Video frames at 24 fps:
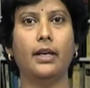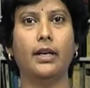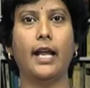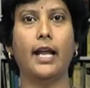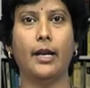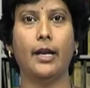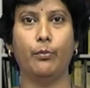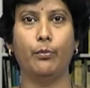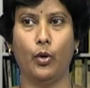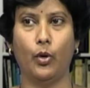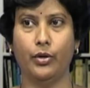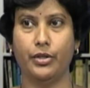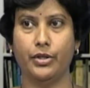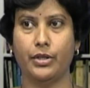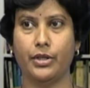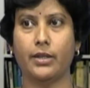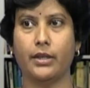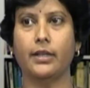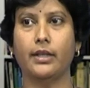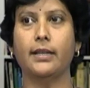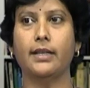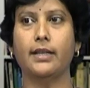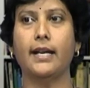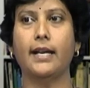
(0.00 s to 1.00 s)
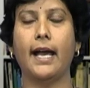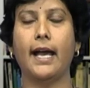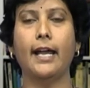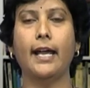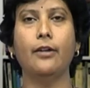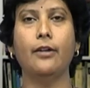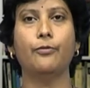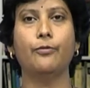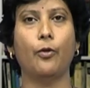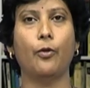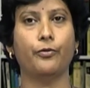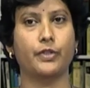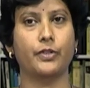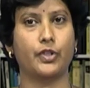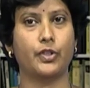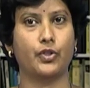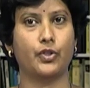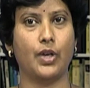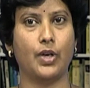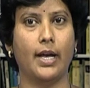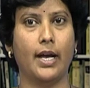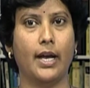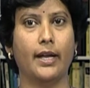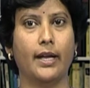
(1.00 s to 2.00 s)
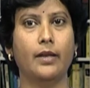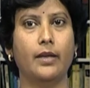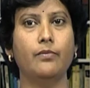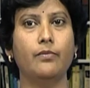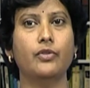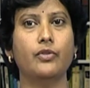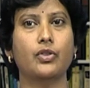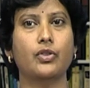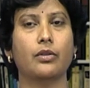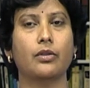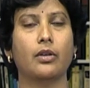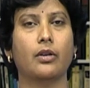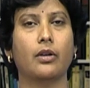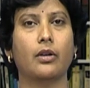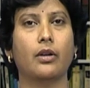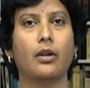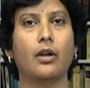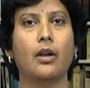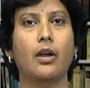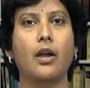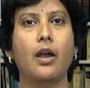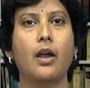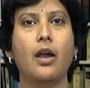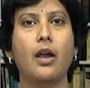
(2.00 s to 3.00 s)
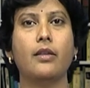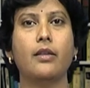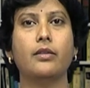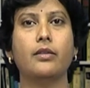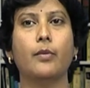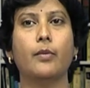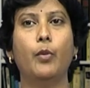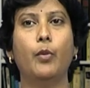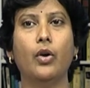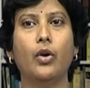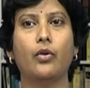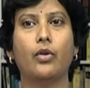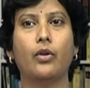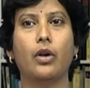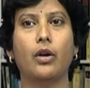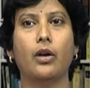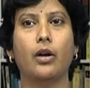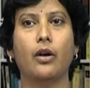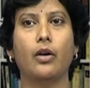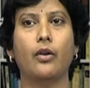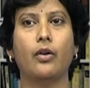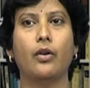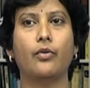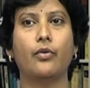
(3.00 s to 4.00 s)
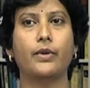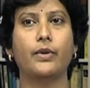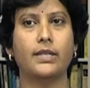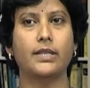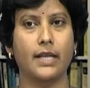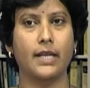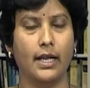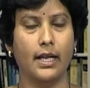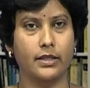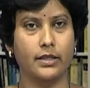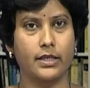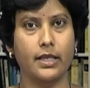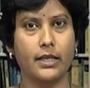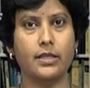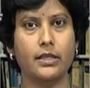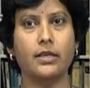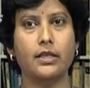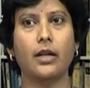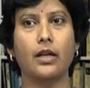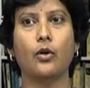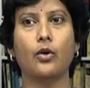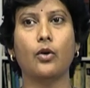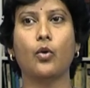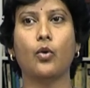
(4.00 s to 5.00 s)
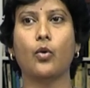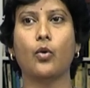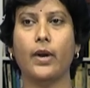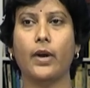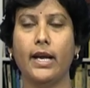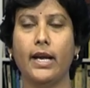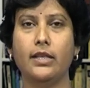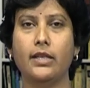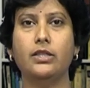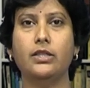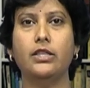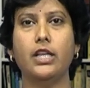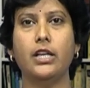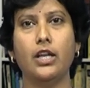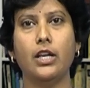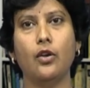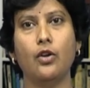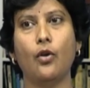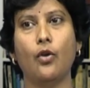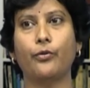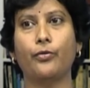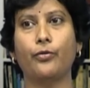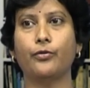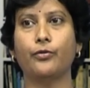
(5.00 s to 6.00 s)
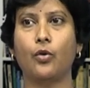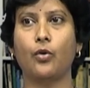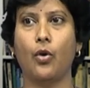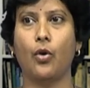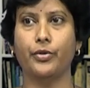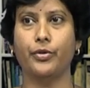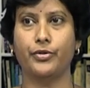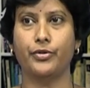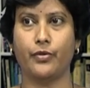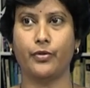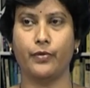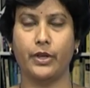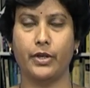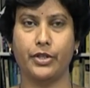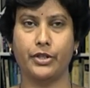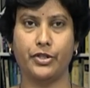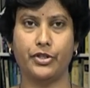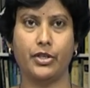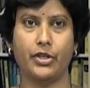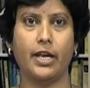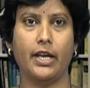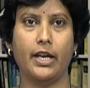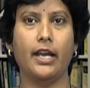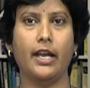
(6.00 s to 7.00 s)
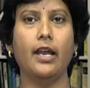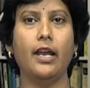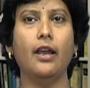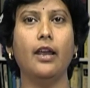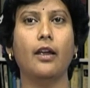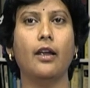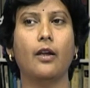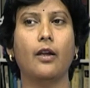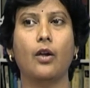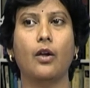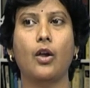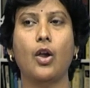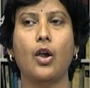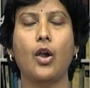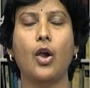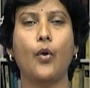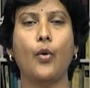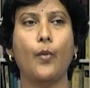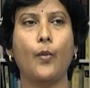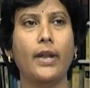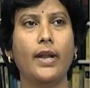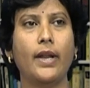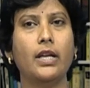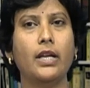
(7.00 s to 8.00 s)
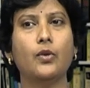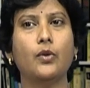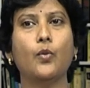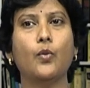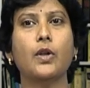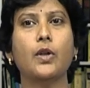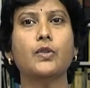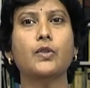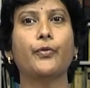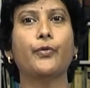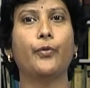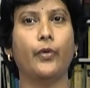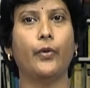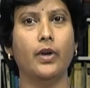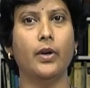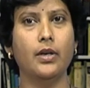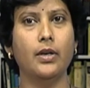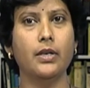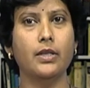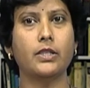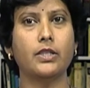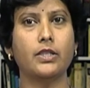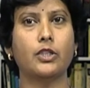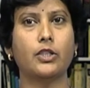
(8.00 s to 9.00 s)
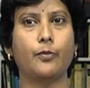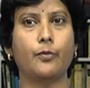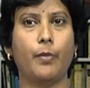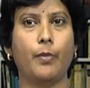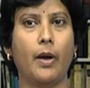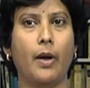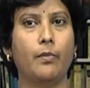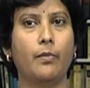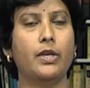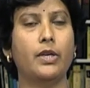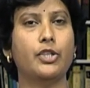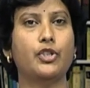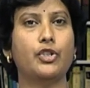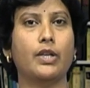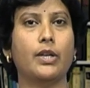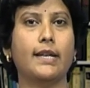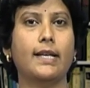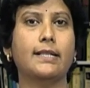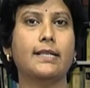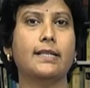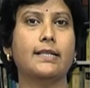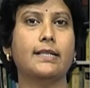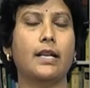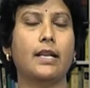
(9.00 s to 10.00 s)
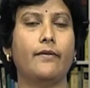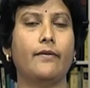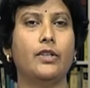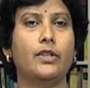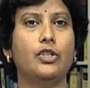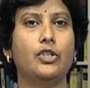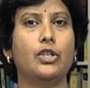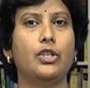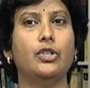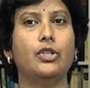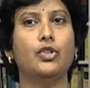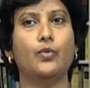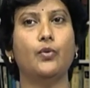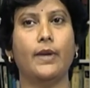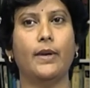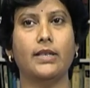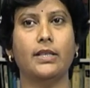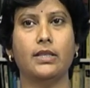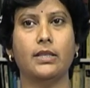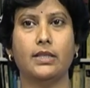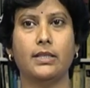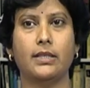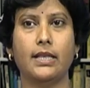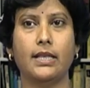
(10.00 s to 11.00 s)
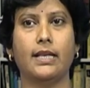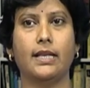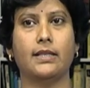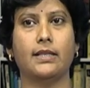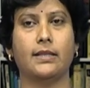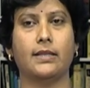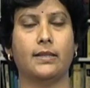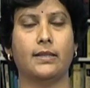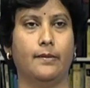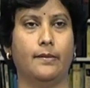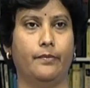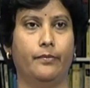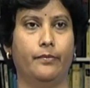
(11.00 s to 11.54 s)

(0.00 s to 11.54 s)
and political life of his times. The book resulted in a great deal of controversy when it was first published in 1726.